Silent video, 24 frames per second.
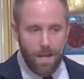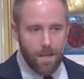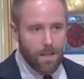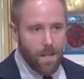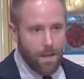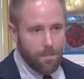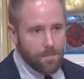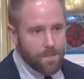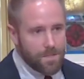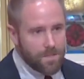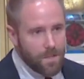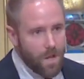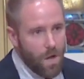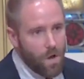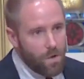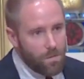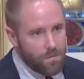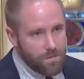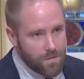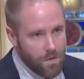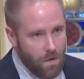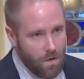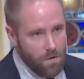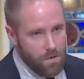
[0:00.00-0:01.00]

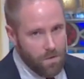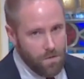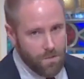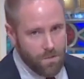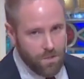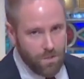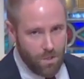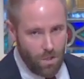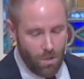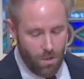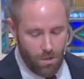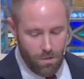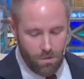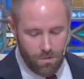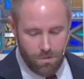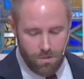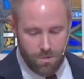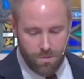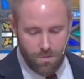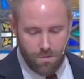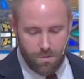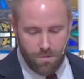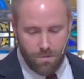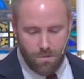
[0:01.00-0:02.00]
themselves are the
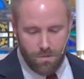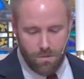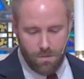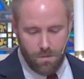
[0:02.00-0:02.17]
church,